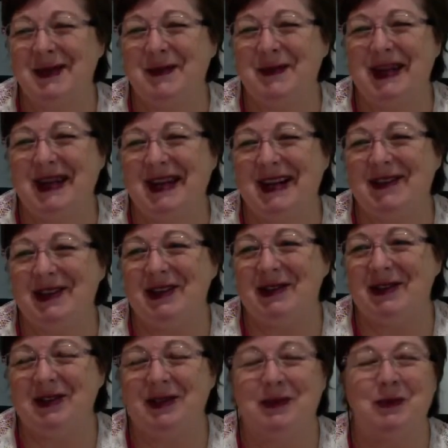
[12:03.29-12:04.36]
and we are in
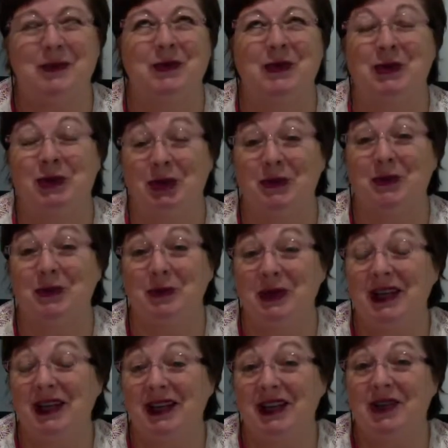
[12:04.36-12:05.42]
group.
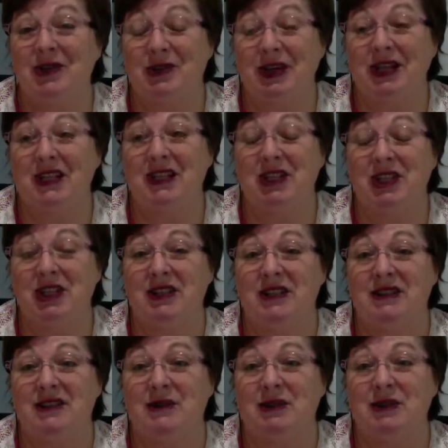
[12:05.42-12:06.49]
We are your greatest cheer
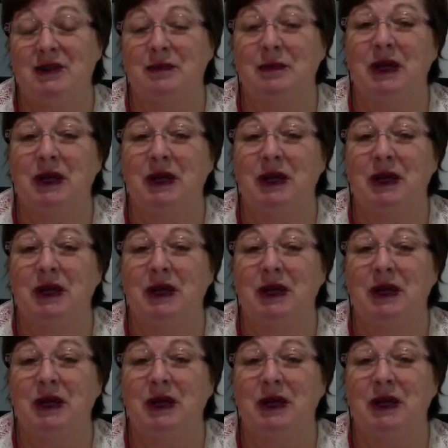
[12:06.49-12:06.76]
squad.